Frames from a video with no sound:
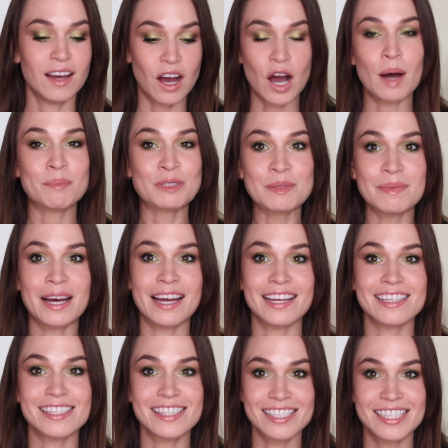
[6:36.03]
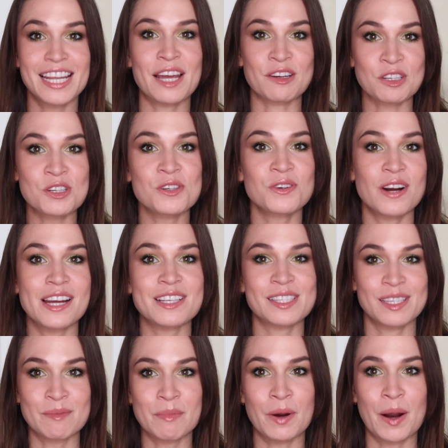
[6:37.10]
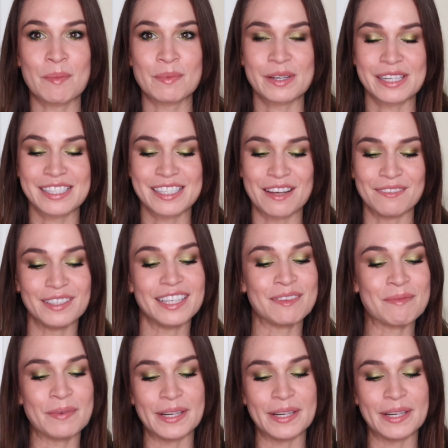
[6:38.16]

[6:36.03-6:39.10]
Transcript: optimize the texturizing properties of it.